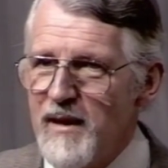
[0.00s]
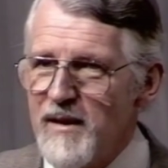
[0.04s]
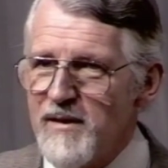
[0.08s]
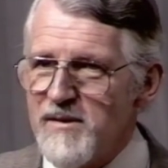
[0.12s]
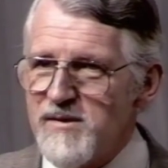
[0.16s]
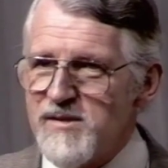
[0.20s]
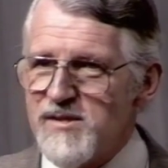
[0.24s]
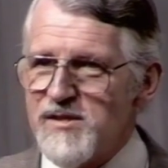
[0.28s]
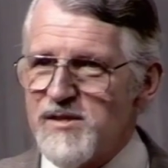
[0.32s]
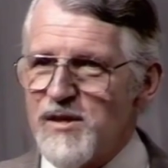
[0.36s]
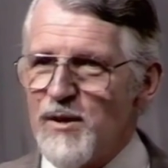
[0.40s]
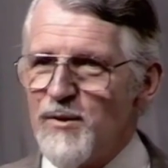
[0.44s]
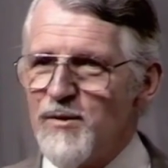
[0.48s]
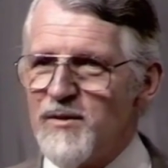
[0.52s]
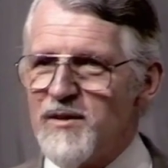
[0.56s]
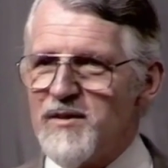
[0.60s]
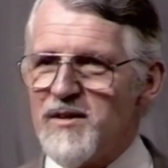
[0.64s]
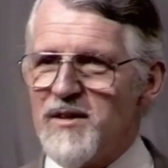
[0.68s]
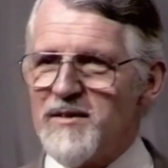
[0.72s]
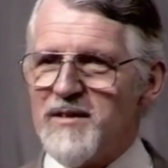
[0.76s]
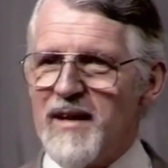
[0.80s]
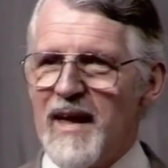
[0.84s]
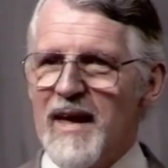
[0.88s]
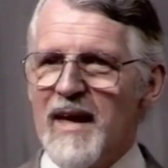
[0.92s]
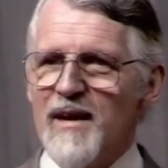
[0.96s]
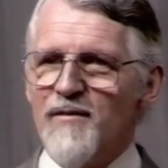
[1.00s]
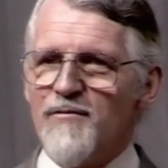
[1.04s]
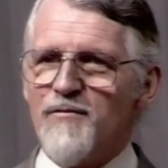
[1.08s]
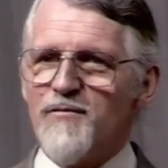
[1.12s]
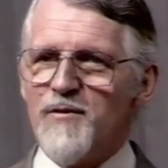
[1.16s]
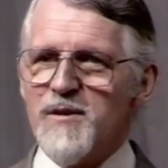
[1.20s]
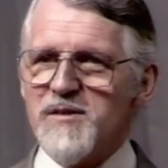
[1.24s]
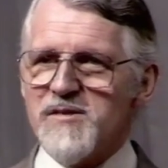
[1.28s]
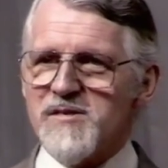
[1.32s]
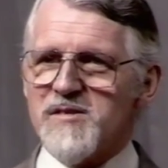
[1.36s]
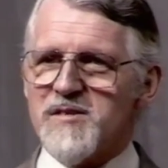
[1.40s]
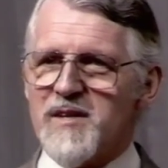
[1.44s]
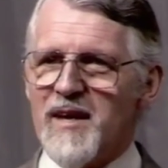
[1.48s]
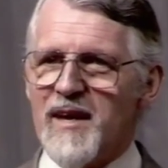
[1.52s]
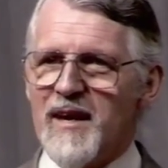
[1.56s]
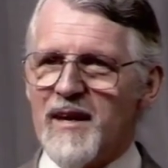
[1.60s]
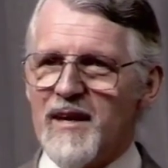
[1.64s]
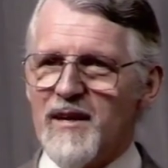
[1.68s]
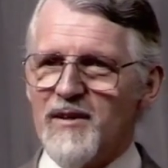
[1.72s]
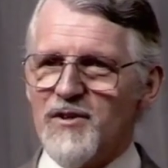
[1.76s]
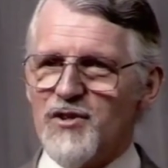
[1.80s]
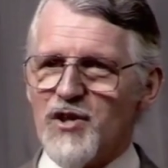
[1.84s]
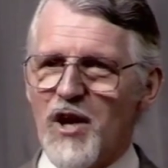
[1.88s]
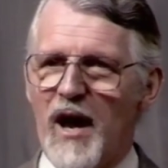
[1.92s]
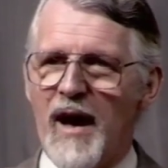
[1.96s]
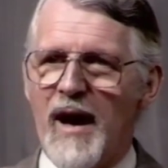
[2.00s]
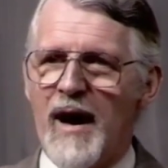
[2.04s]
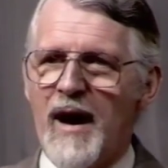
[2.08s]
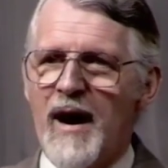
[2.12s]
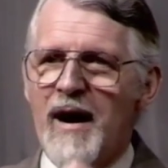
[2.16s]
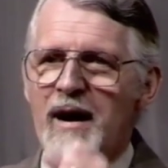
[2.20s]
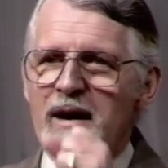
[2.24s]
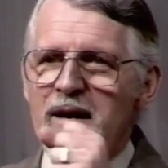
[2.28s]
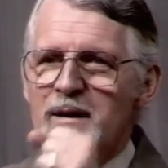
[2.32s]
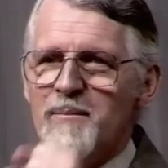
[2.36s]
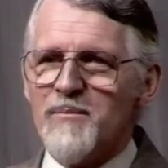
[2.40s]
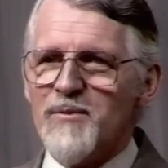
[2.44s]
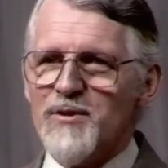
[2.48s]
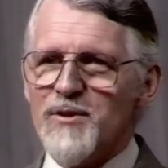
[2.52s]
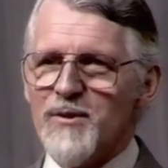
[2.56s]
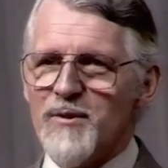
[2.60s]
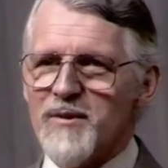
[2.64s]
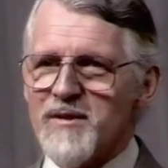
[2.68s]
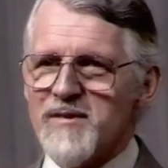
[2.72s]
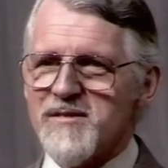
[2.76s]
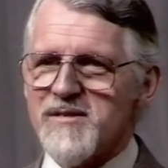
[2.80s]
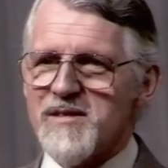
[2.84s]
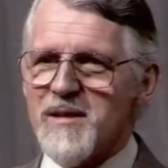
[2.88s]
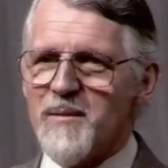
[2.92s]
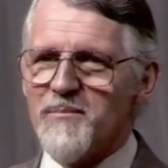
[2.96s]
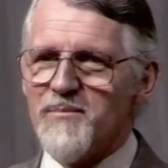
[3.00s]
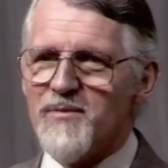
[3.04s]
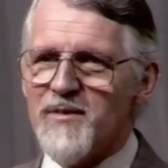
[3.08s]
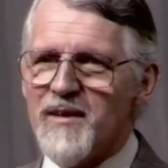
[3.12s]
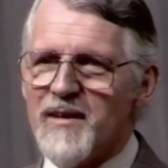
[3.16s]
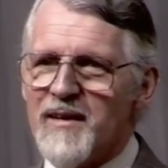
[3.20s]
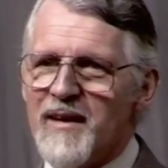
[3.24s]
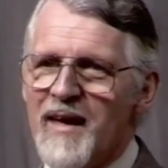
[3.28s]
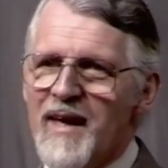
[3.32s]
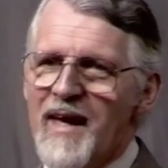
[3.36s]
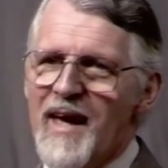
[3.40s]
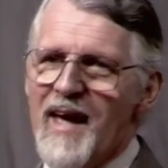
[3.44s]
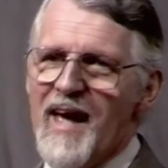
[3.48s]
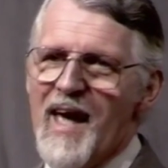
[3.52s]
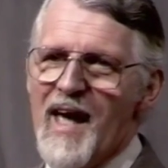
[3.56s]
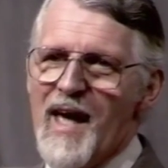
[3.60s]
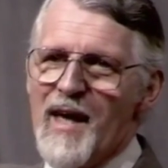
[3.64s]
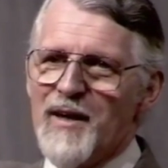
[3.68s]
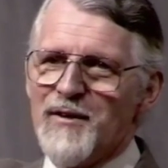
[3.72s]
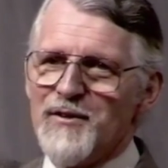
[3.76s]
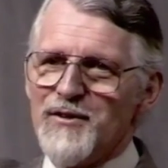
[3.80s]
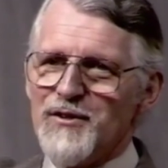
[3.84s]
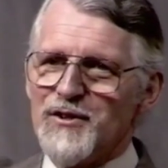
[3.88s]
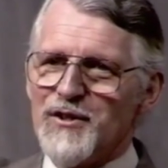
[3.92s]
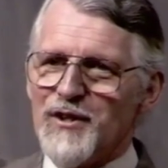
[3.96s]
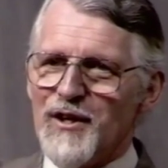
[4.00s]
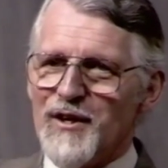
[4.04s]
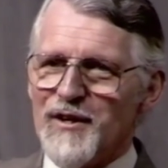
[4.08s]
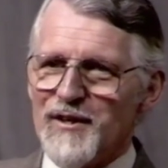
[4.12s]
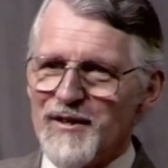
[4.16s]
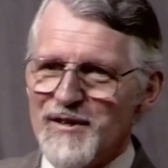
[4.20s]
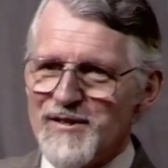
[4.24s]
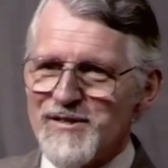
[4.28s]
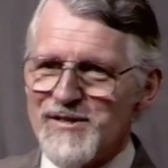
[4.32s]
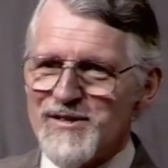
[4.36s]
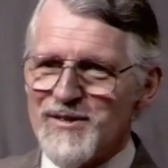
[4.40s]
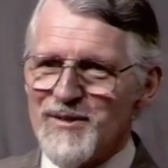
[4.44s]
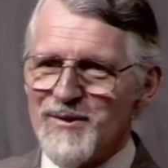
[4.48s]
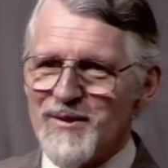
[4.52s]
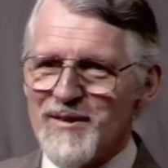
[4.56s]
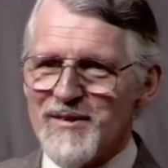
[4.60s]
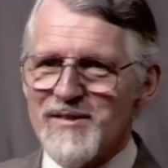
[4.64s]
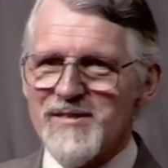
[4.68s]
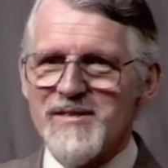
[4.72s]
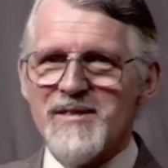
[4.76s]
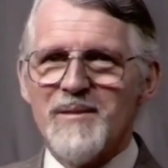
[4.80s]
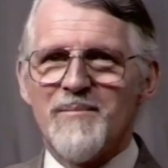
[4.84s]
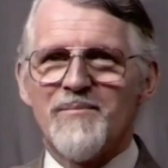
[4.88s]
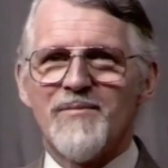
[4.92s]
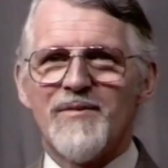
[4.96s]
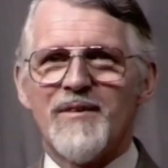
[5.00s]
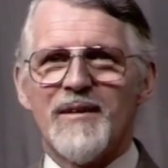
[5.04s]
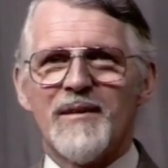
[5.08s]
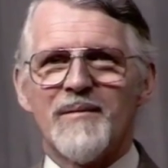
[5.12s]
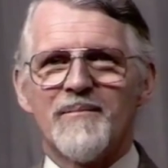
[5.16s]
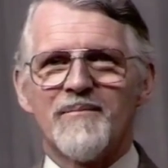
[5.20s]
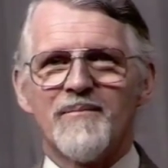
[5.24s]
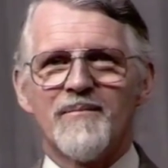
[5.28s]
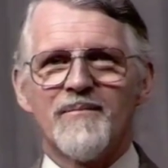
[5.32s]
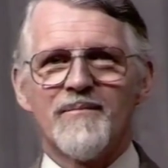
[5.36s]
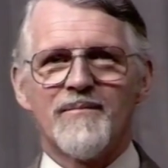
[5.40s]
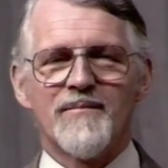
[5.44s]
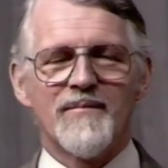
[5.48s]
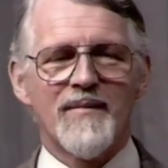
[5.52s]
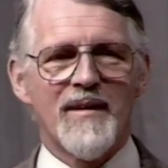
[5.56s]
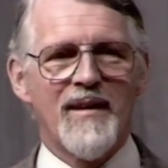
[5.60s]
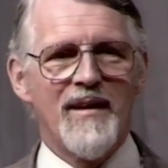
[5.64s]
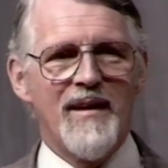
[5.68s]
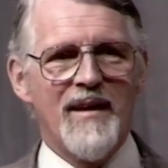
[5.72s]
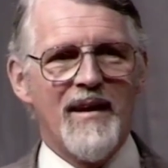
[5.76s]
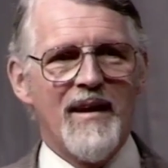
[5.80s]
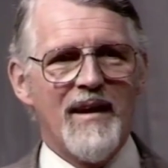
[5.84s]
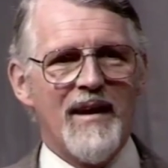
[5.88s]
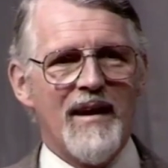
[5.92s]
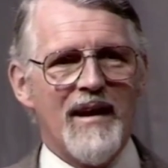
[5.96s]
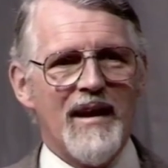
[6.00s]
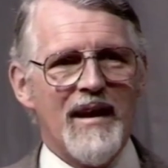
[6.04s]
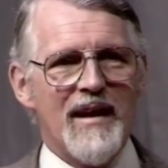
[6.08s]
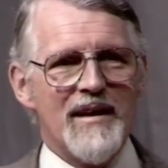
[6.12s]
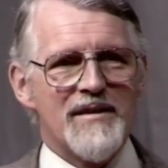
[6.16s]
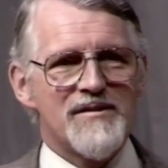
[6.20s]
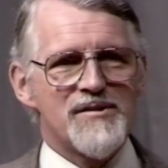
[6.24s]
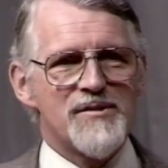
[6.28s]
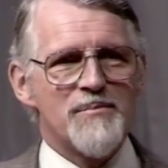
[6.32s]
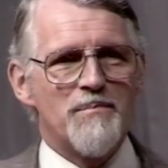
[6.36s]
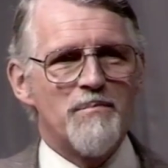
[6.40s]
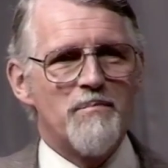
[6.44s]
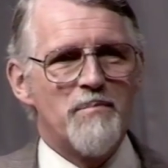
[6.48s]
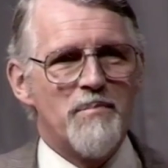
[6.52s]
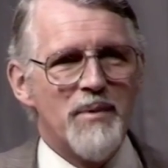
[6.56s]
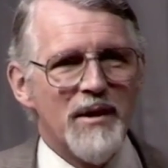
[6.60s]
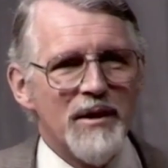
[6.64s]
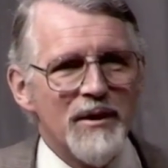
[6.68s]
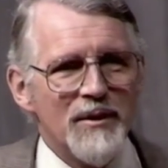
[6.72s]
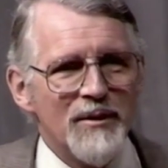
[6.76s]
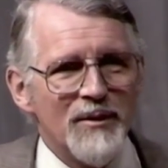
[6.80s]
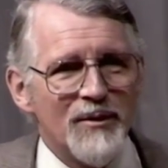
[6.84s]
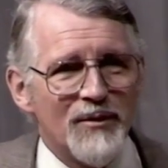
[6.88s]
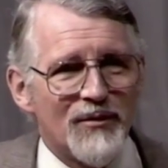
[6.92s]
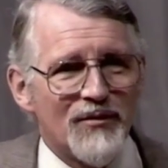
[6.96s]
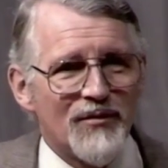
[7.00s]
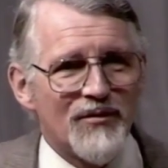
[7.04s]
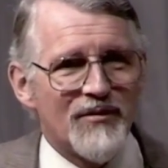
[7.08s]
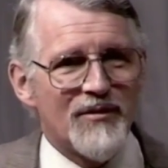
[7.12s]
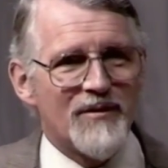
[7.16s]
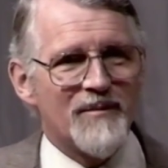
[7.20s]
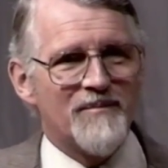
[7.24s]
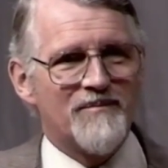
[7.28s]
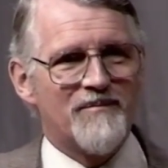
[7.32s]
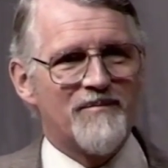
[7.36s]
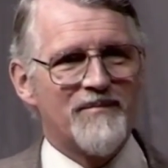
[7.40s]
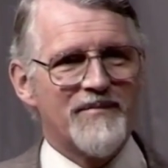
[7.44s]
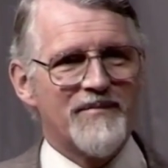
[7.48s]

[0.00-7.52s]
So that at every stage, I am doing something and God is doing something. It's both.